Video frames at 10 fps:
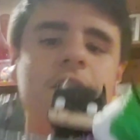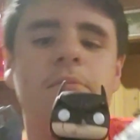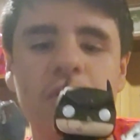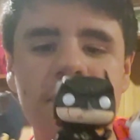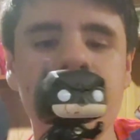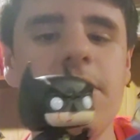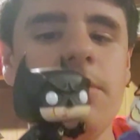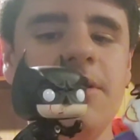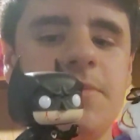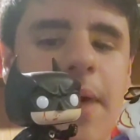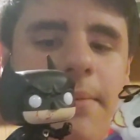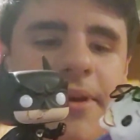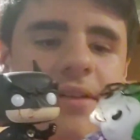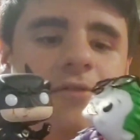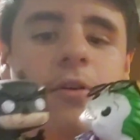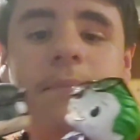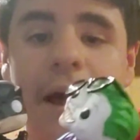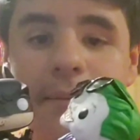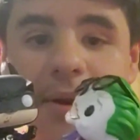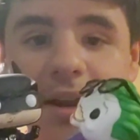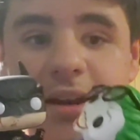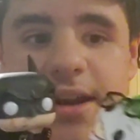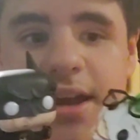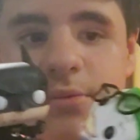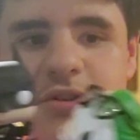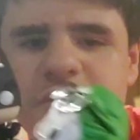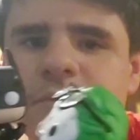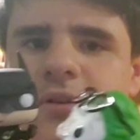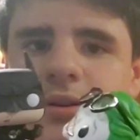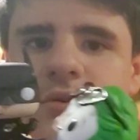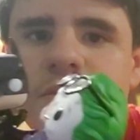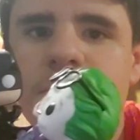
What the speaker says: Movie Moments Batman from Batman 89, which is really cool.